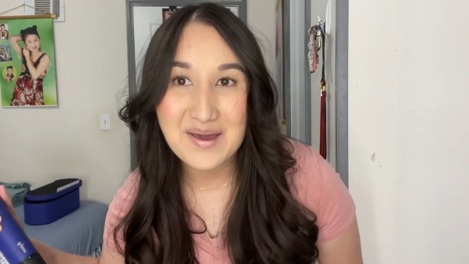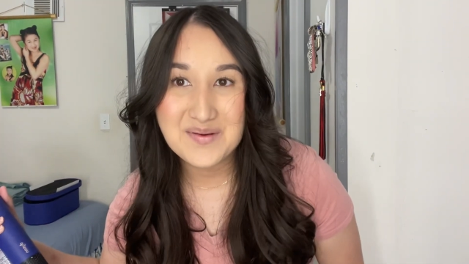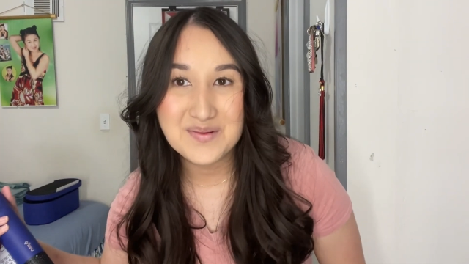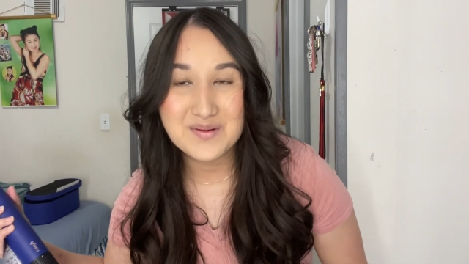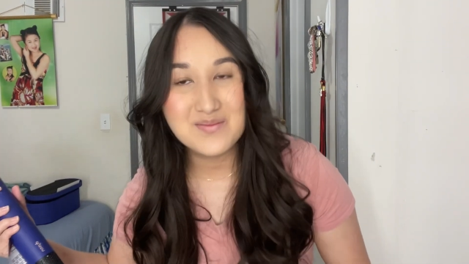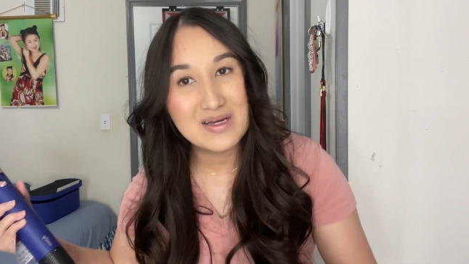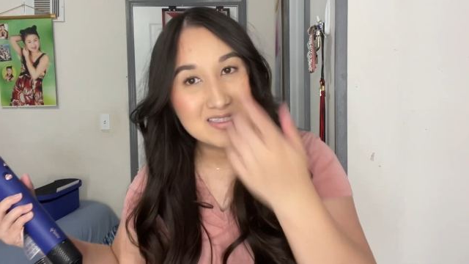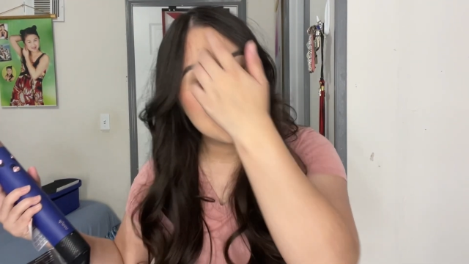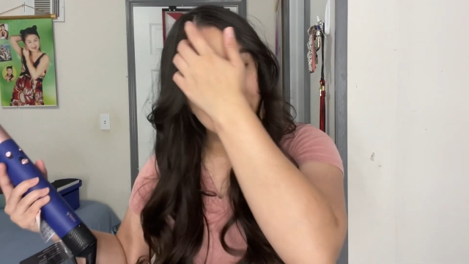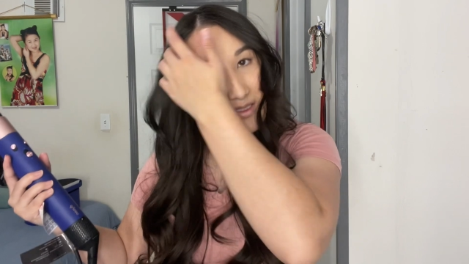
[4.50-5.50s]
welcome back to
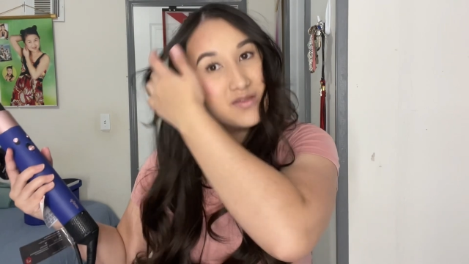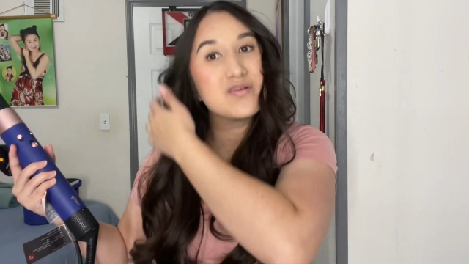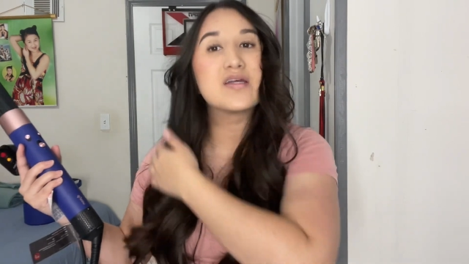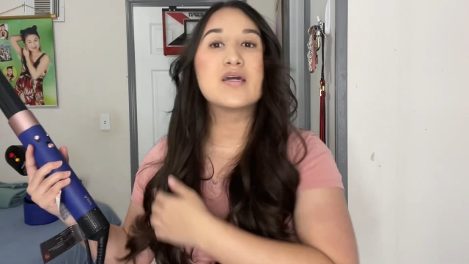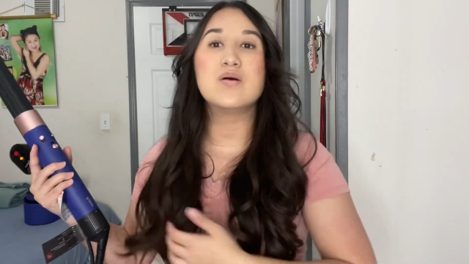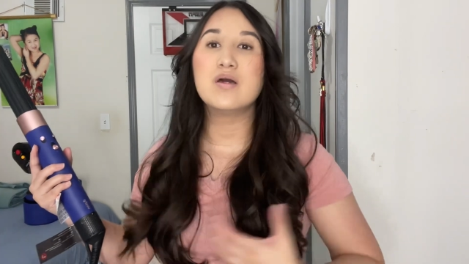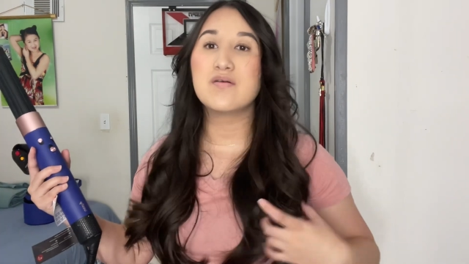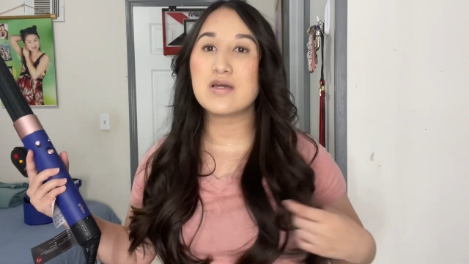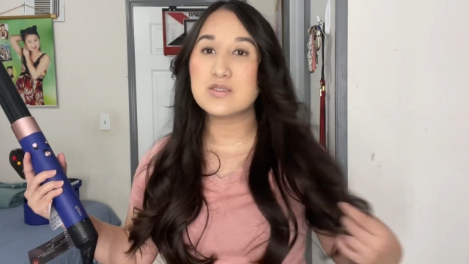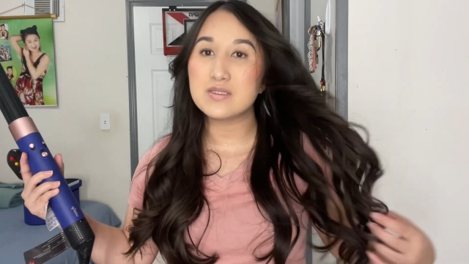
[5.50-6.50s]
my YouTube video. If you
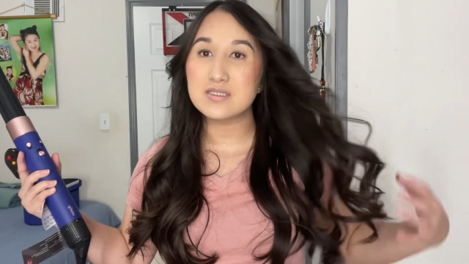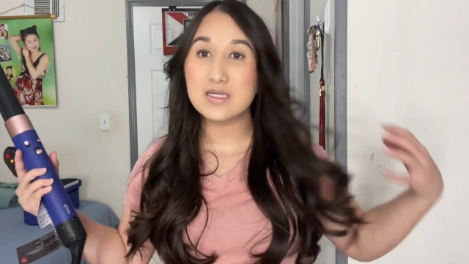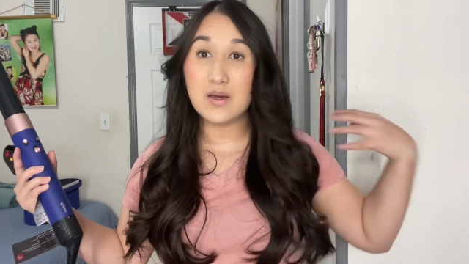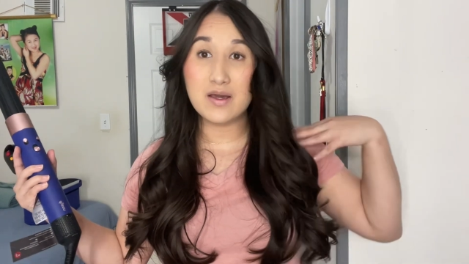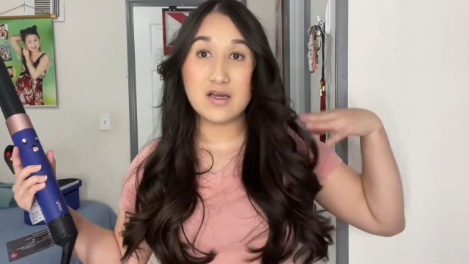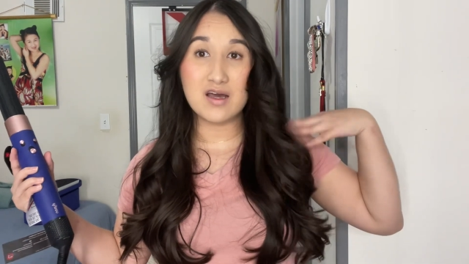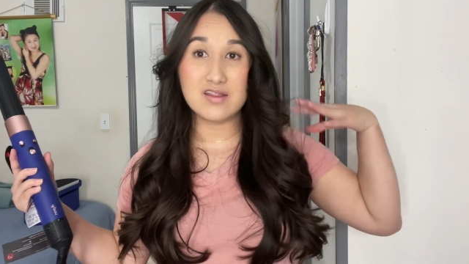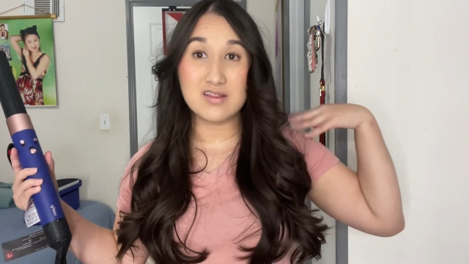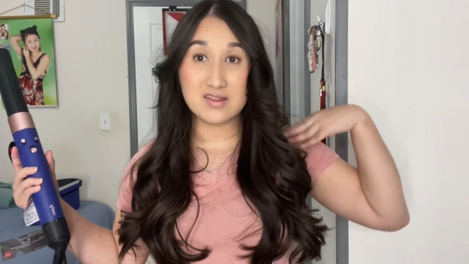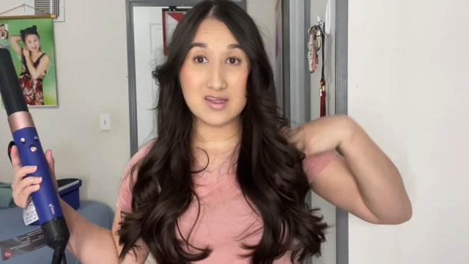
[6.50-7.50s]
guys want to see how I got
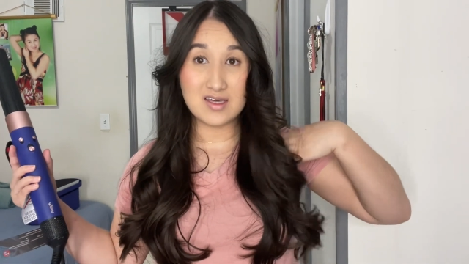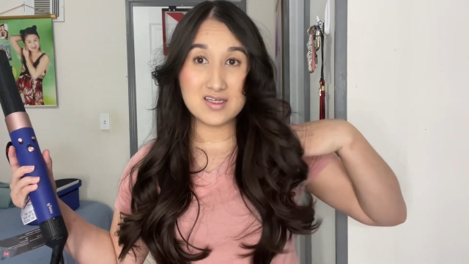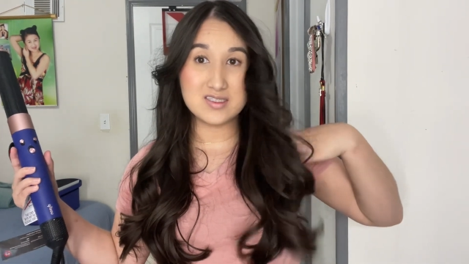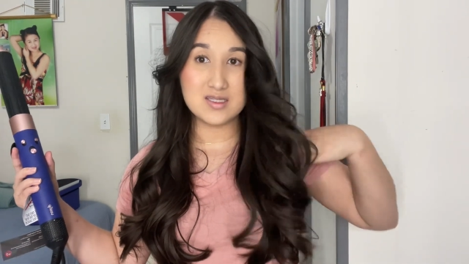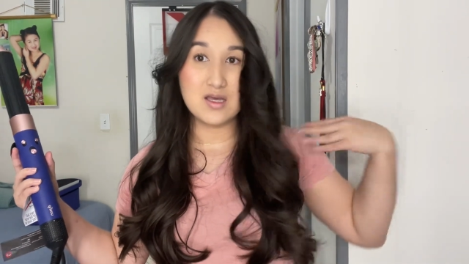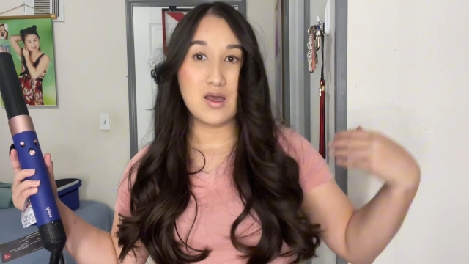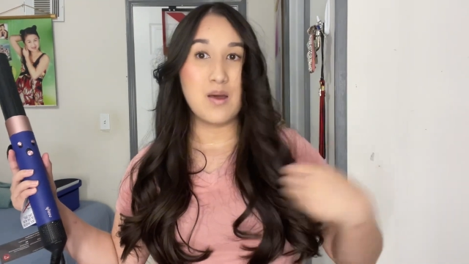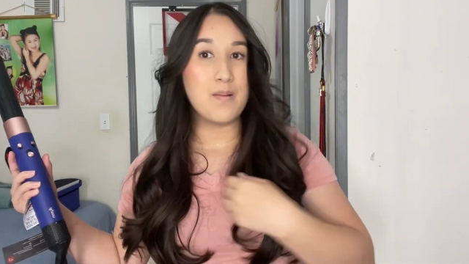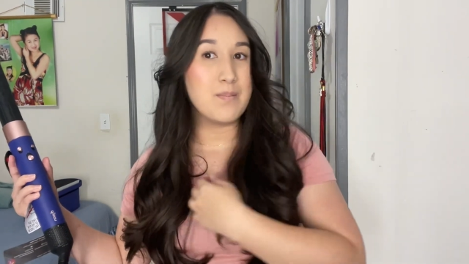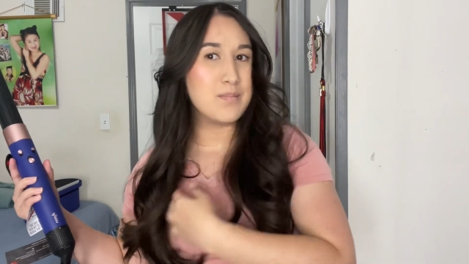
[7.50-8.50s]
these
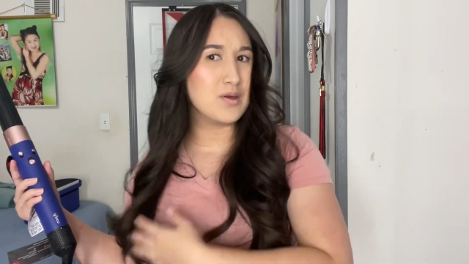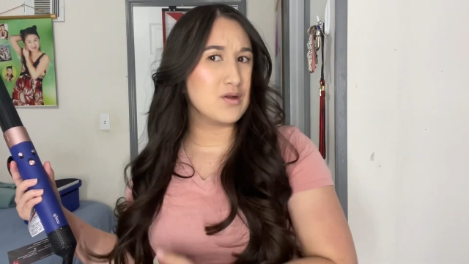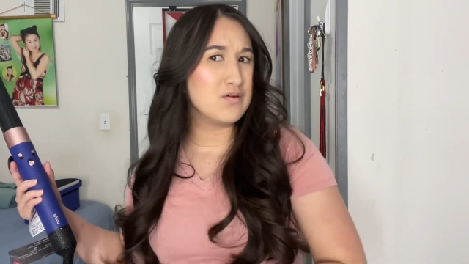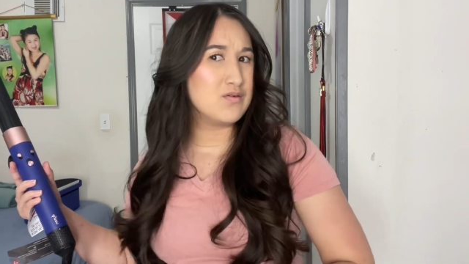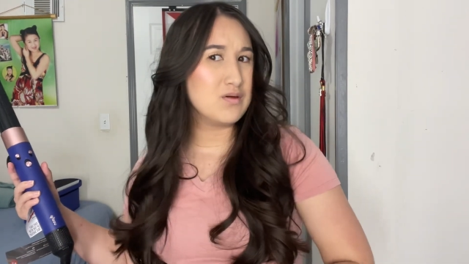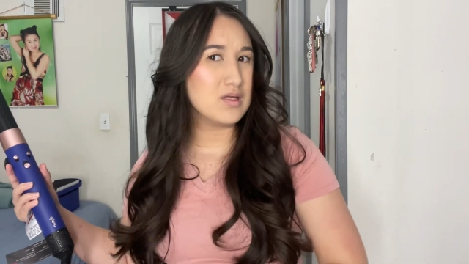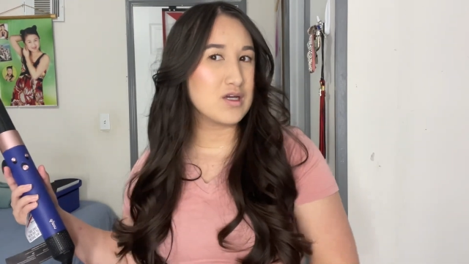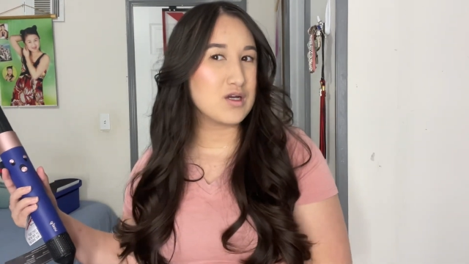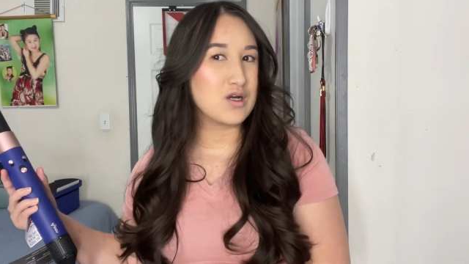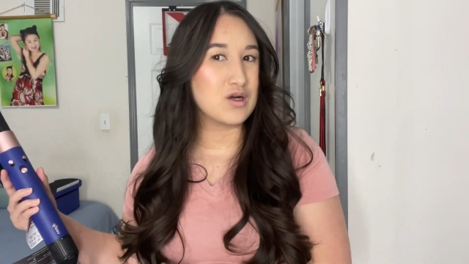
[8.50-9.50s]
beautiful like
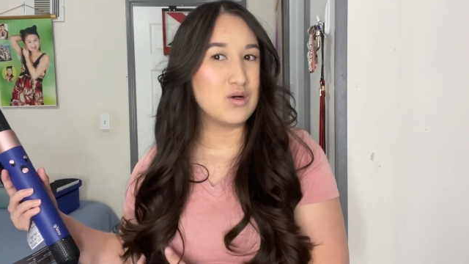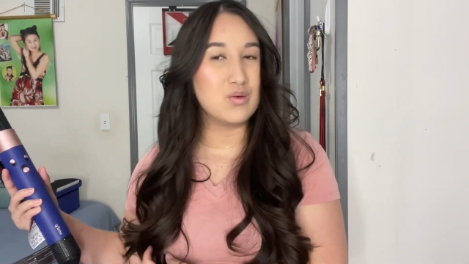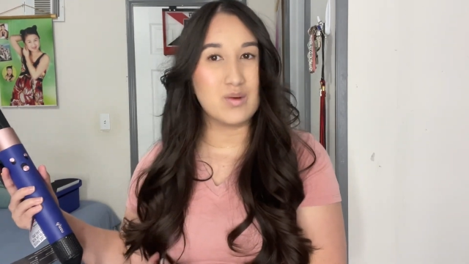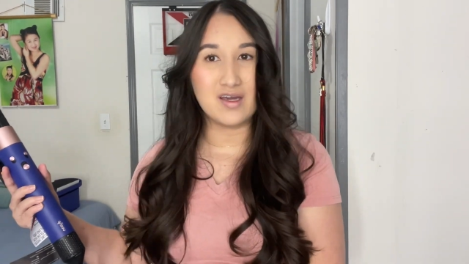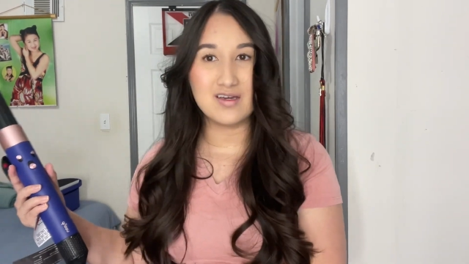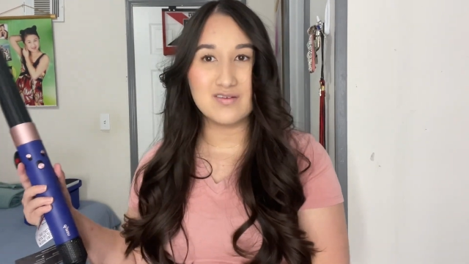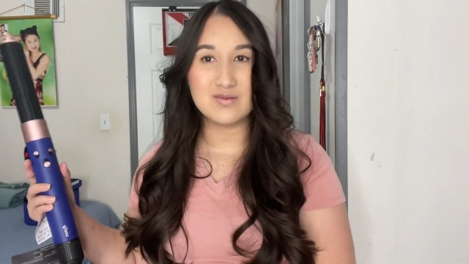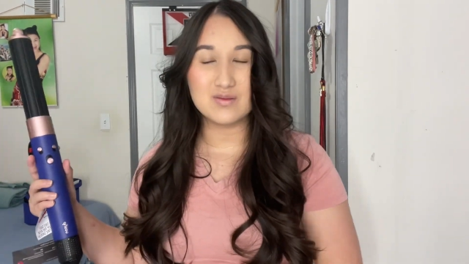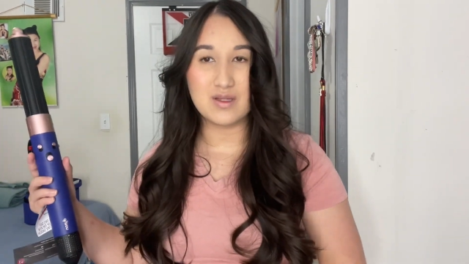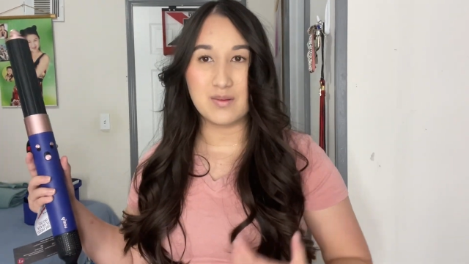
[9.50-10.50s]
curl waves,
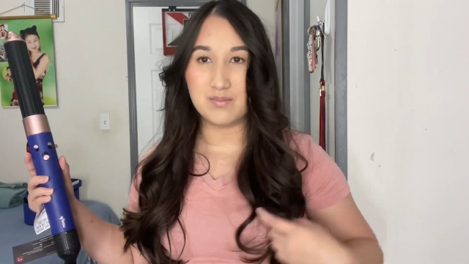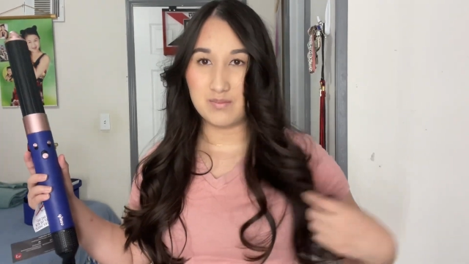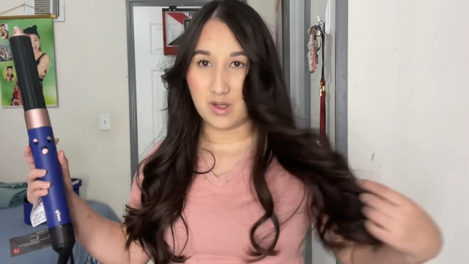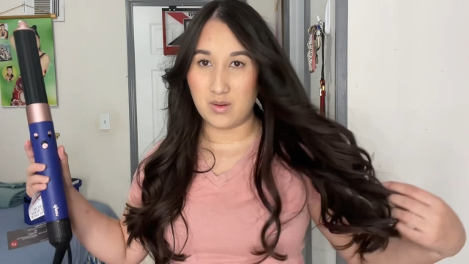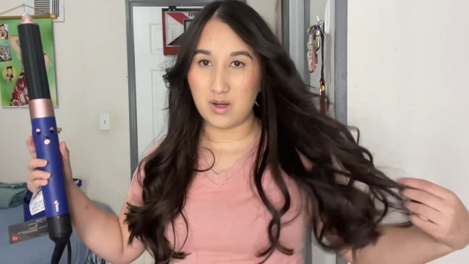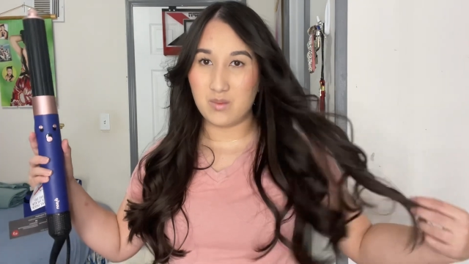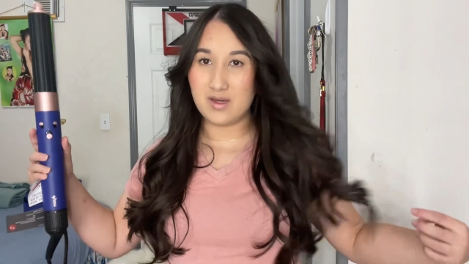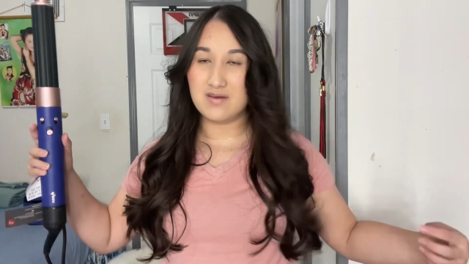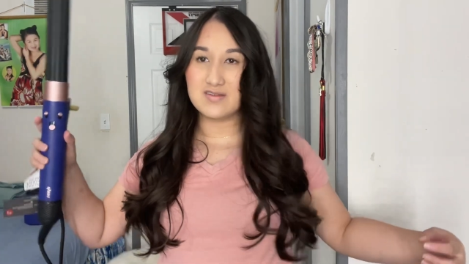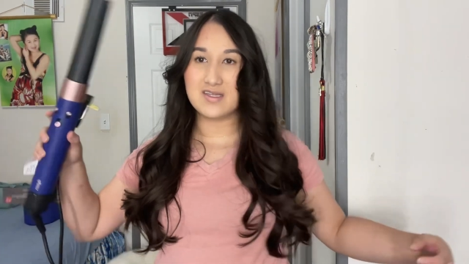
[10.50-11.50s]
like blowout
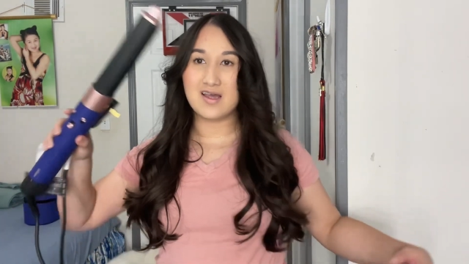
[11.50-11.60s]
waves,